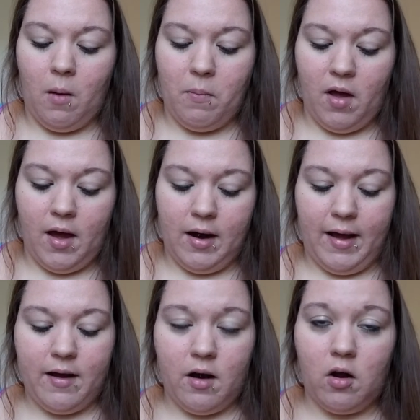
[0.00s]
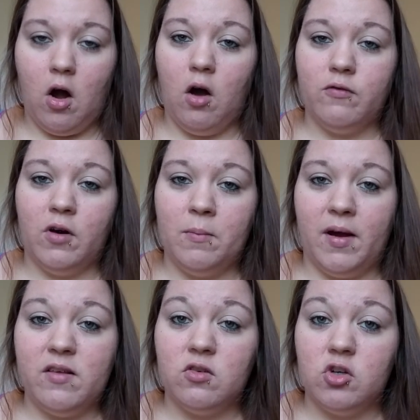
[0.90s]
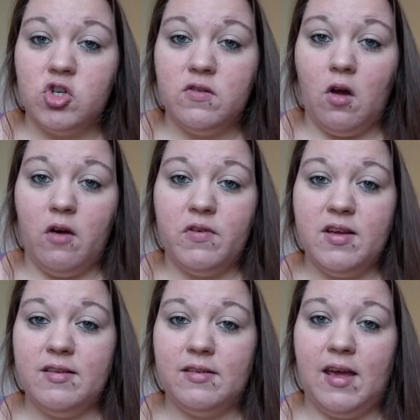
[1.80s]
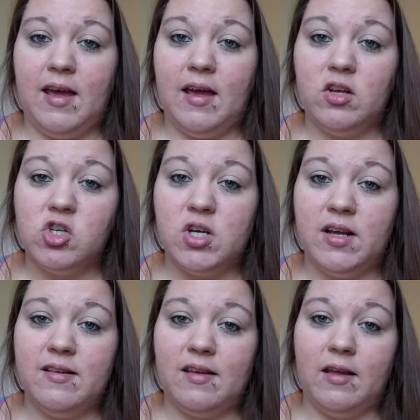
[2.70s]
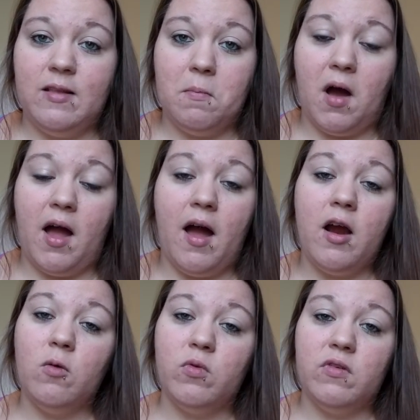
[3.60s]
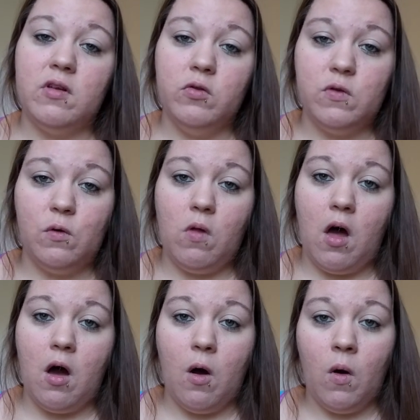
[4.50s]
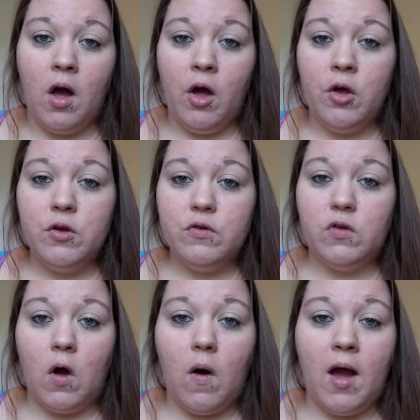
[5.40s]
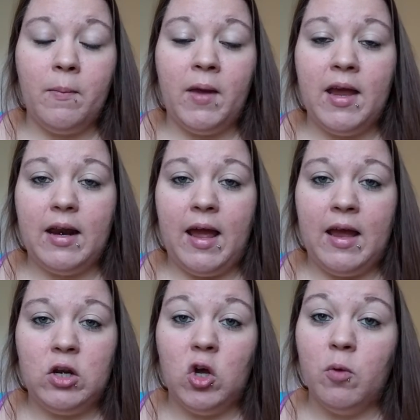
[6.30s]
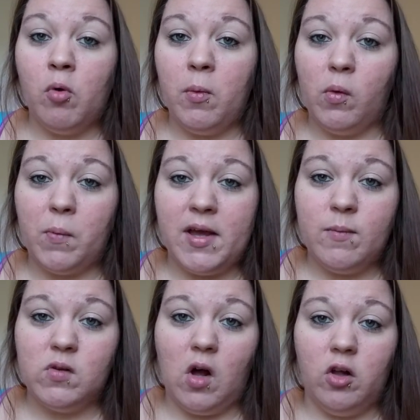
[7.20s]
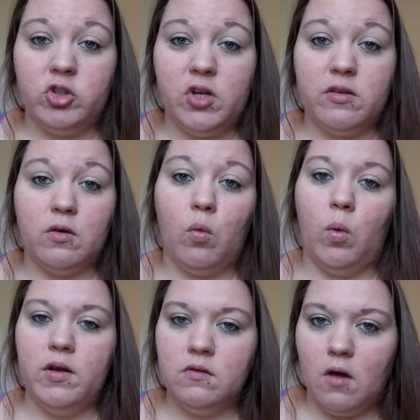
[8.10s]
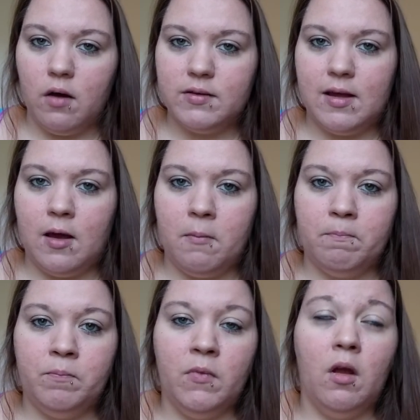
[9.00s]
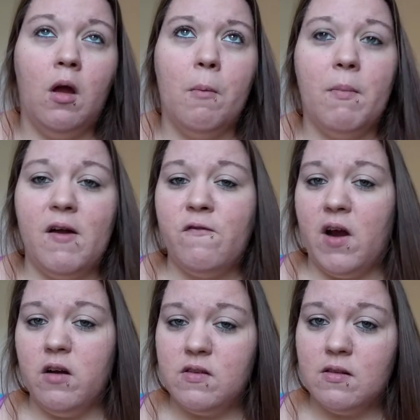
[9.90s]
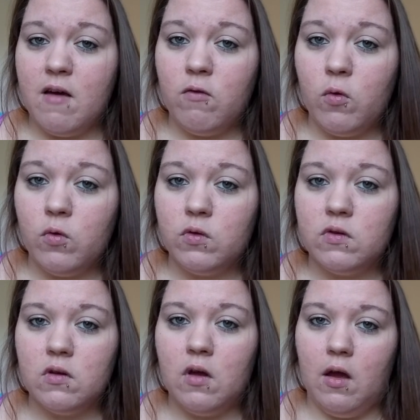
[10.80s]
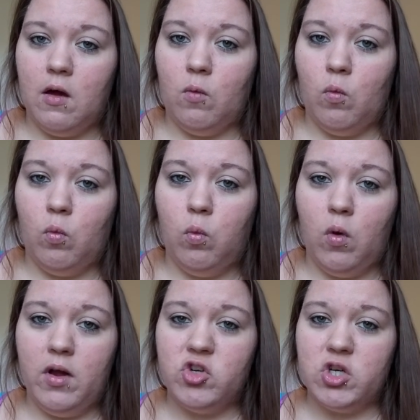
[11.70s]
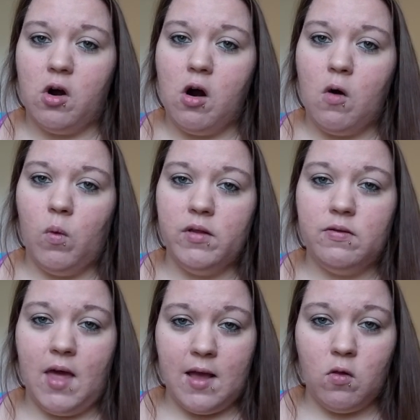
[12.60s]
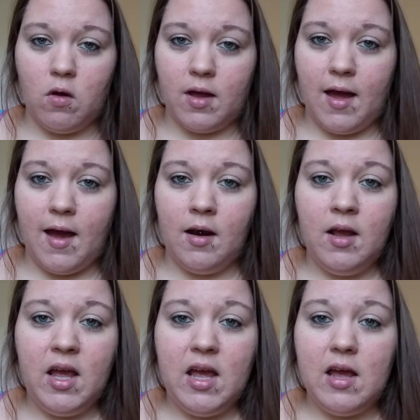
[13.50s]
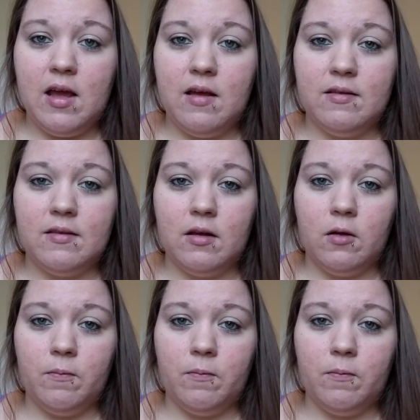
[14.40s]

but I got a call from my surgeon's office, and she had said that my iron was still too low. So I made a new appointment with my hematologist, went and talked to him. My ferritin levels, which are what they look at, is